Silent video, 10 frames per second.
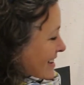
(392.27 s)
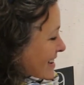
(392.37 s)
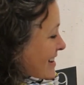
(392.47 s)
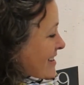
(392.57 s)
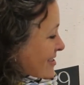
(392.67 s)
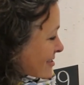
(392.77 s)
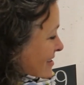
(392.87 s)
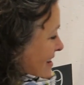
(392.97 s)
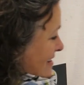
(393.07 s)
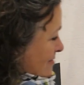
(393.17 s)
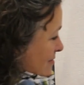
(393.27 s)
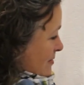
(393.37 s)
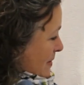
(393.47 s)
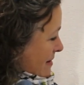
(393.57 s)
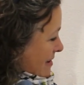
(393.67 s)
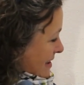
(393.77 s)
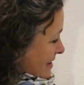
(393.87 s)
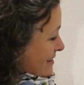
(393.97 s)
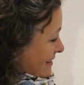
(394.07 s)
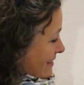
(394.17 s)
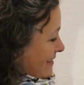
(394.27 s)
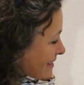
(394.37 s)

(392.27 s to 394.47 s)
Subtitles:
And literally, as I was about here,